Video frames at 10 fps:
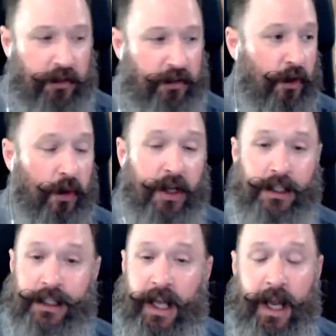And so
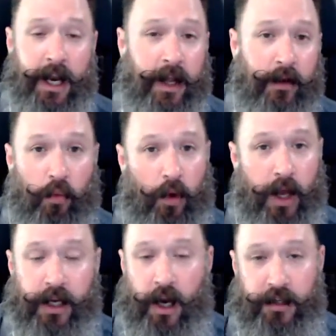they had
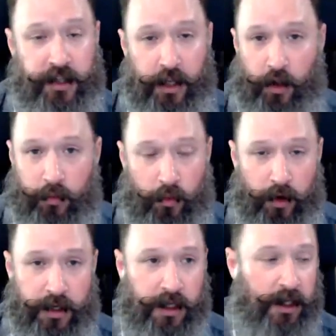a cocktail
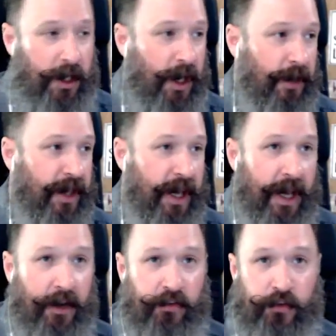board. They
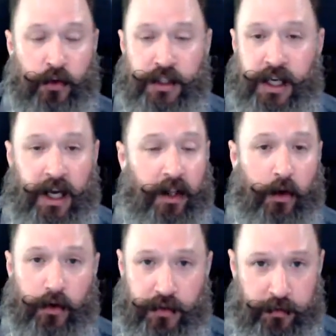had certain
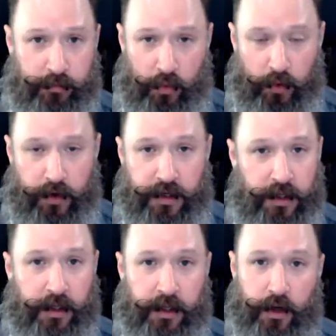colors board,
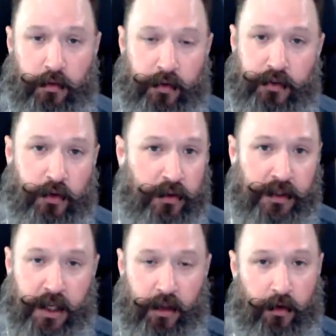for
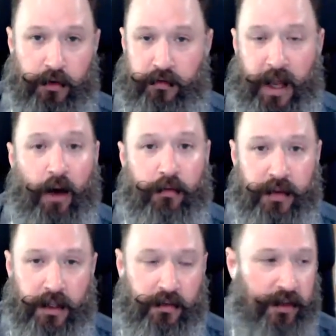certain colors of
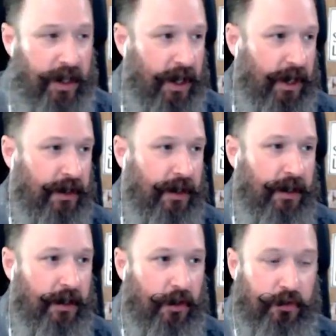outfits. They had,
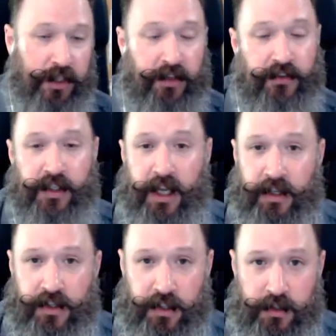
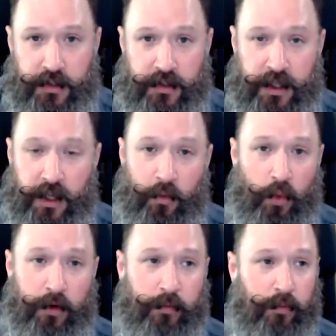destinations that
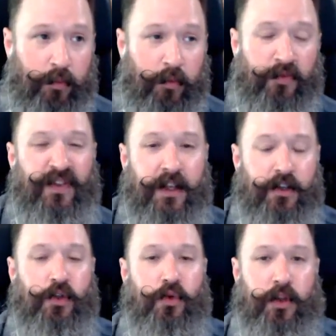would
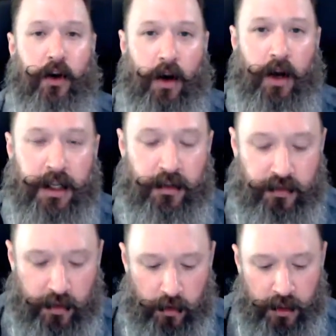fit to their audience.
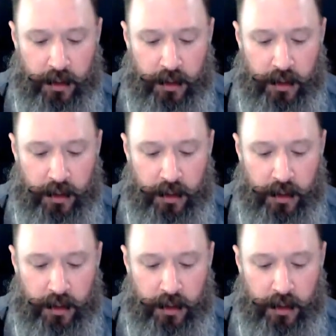So